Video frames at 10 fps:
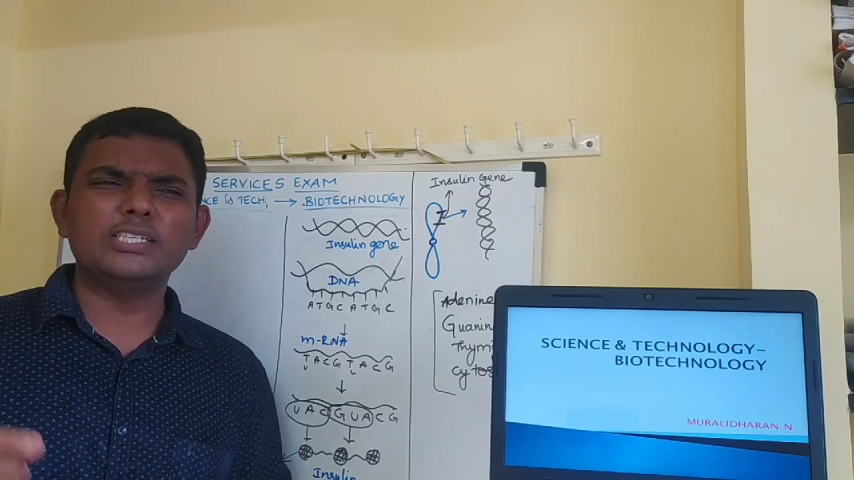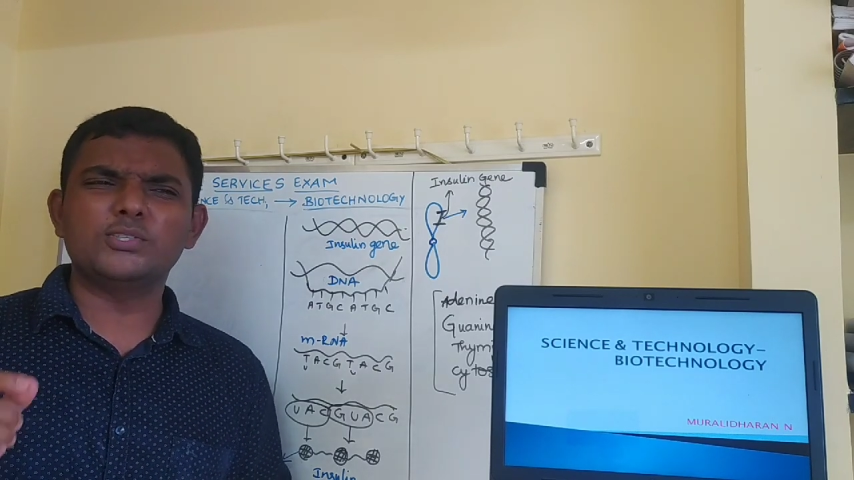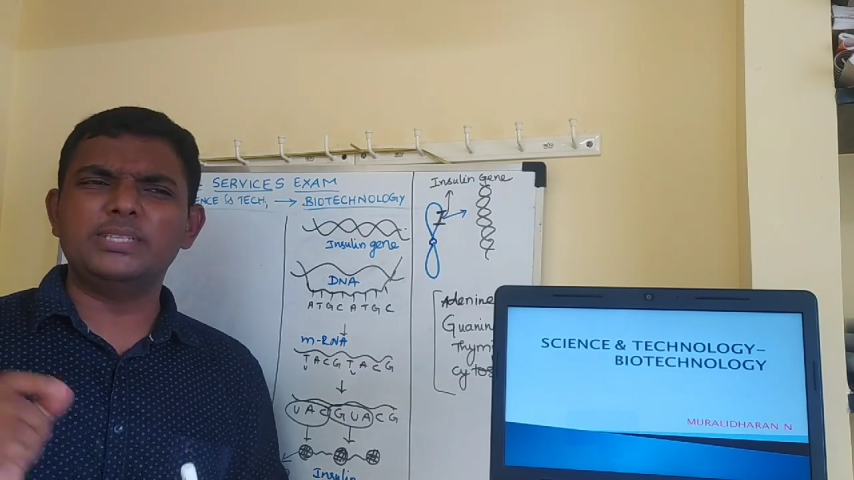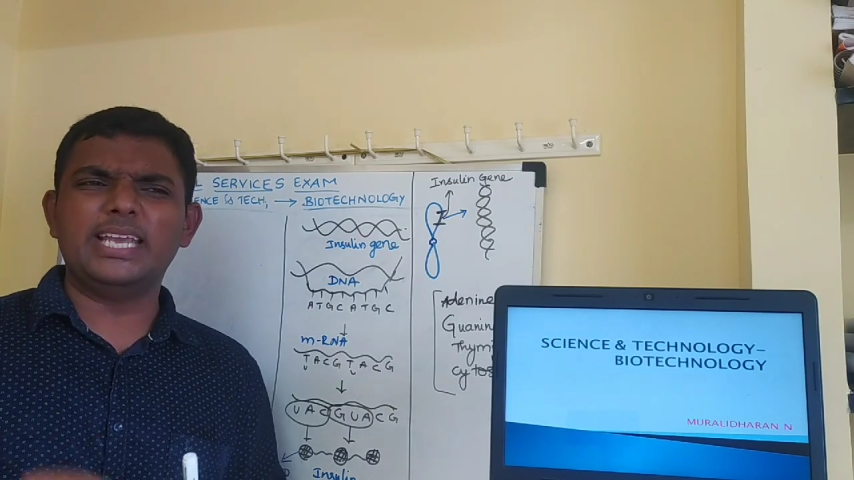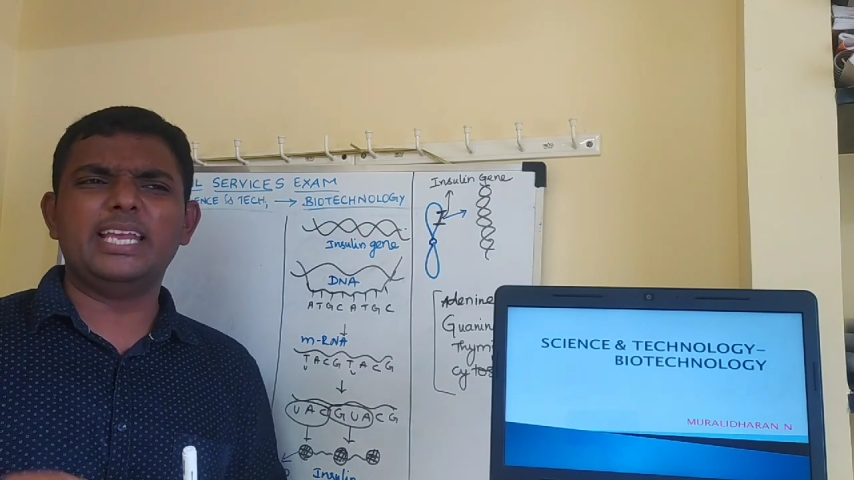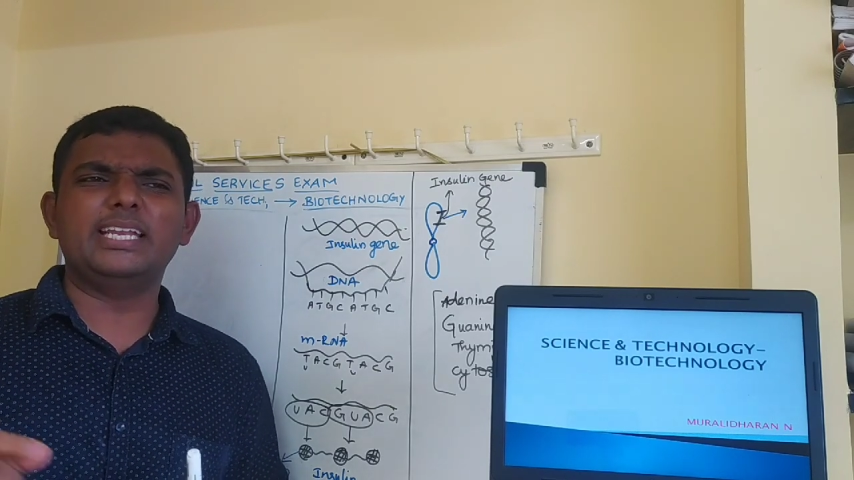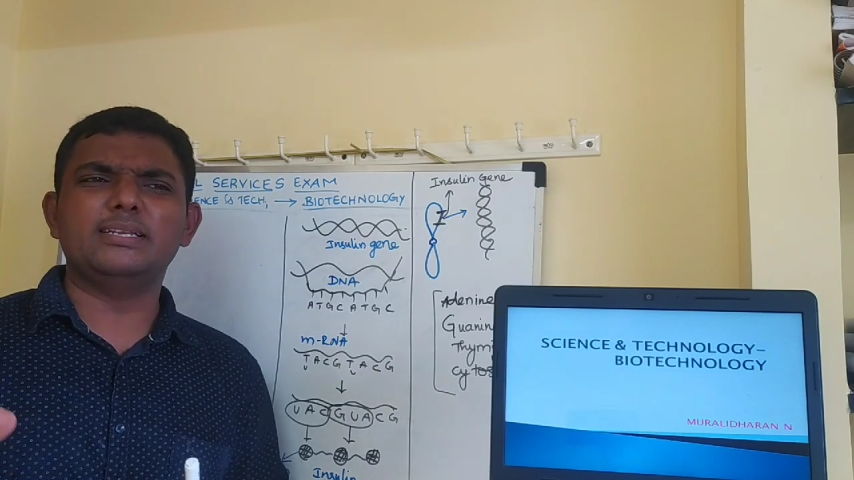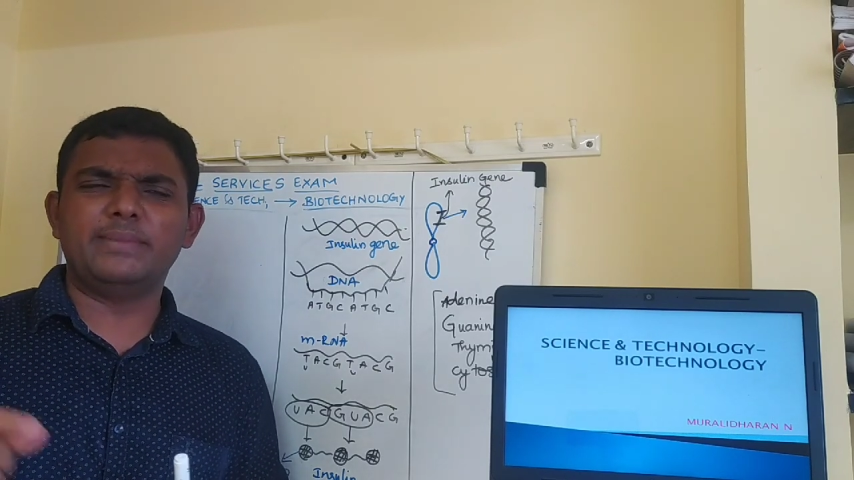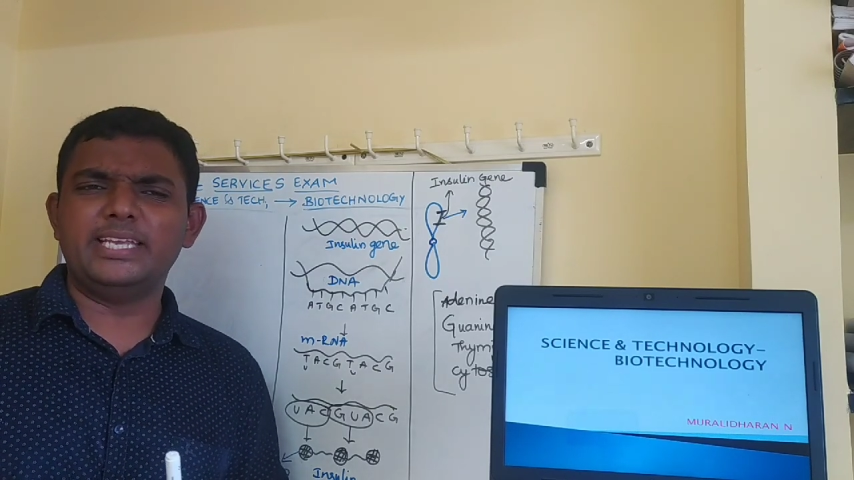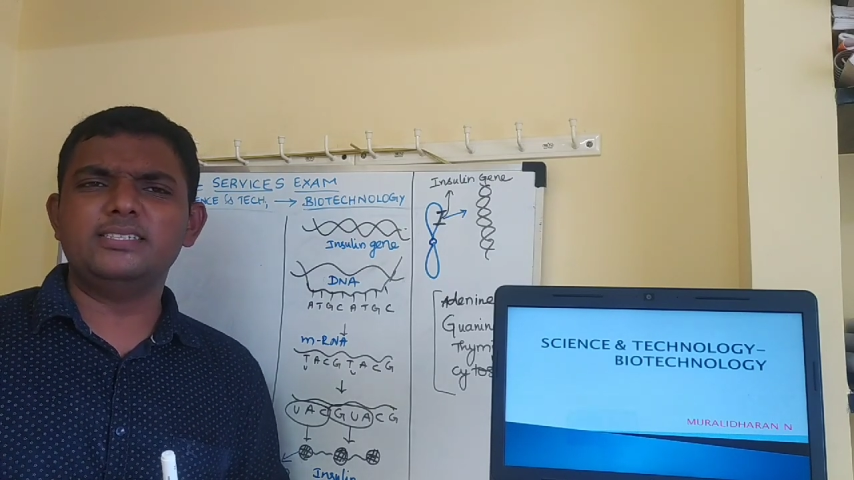So there
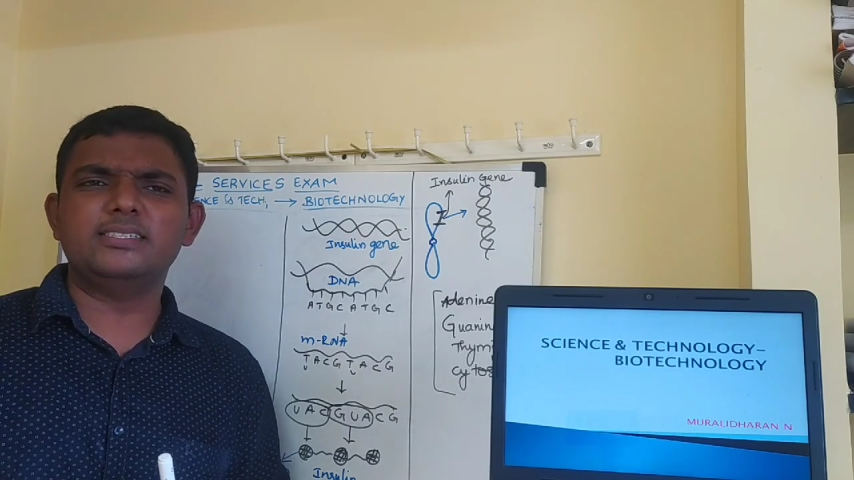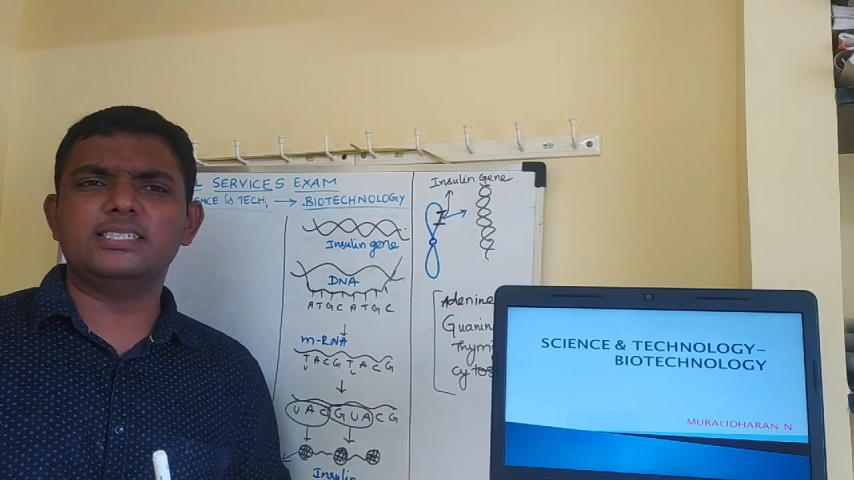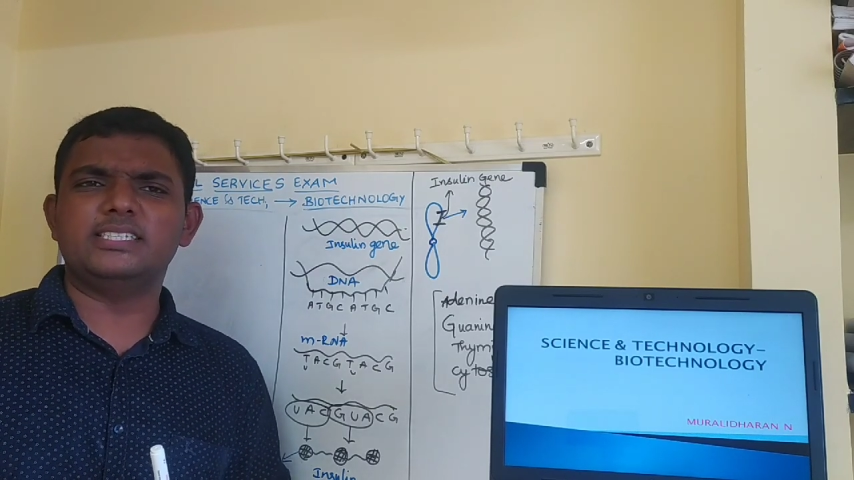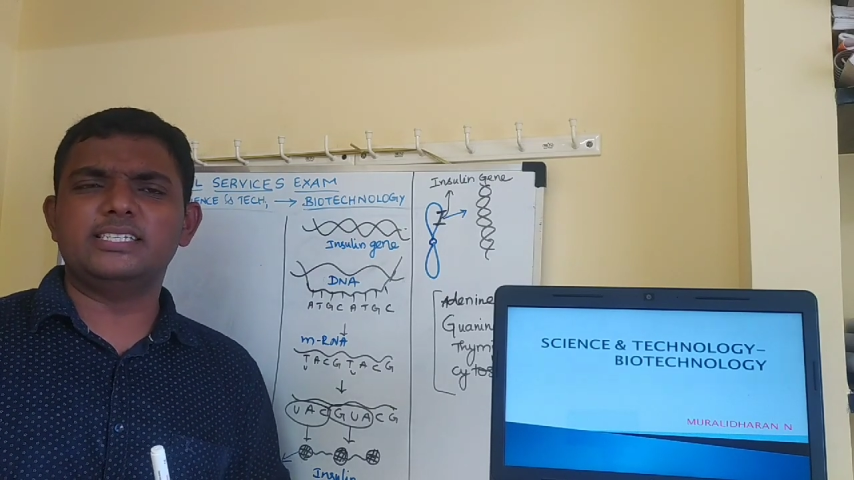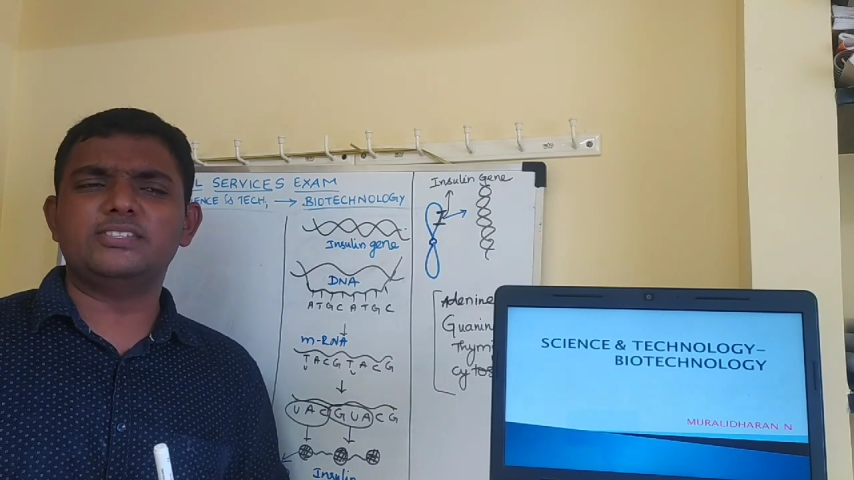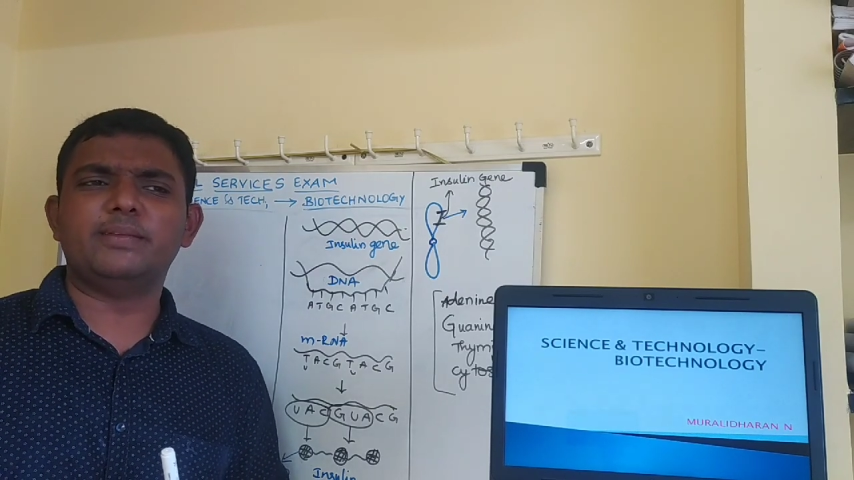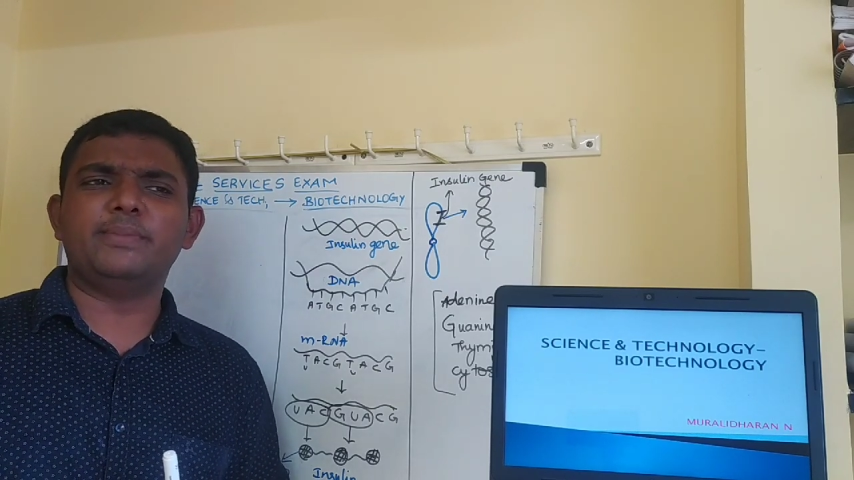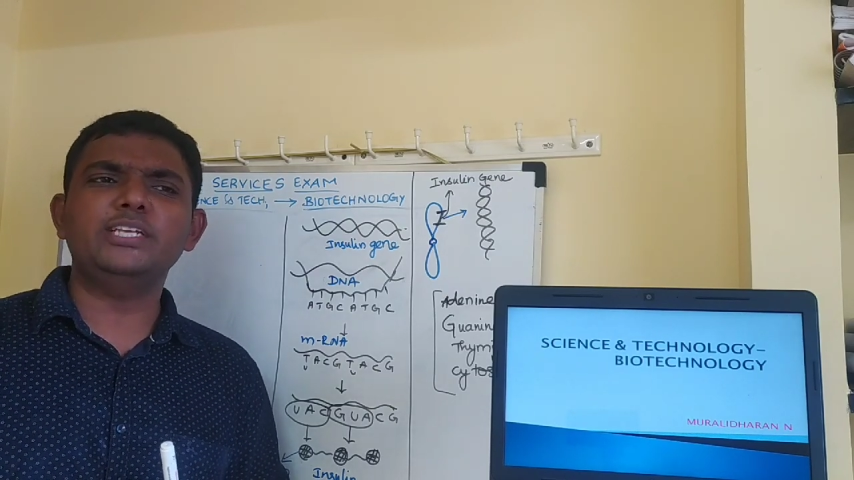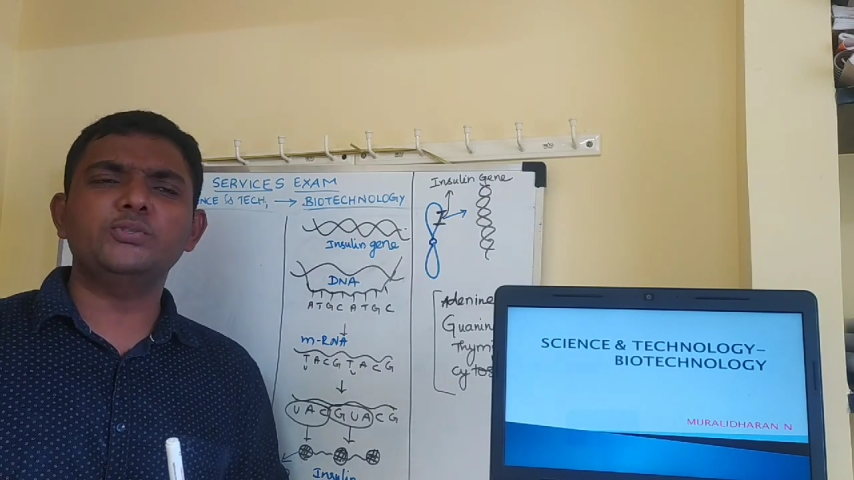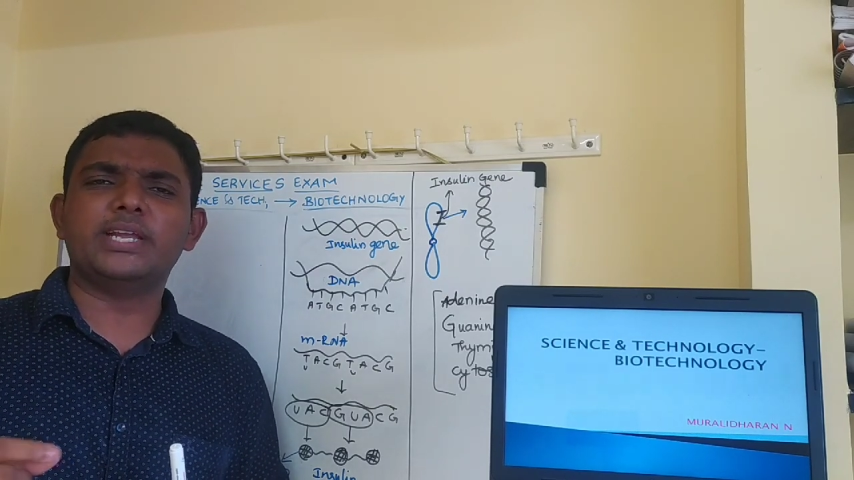in mains, in GS3 mains,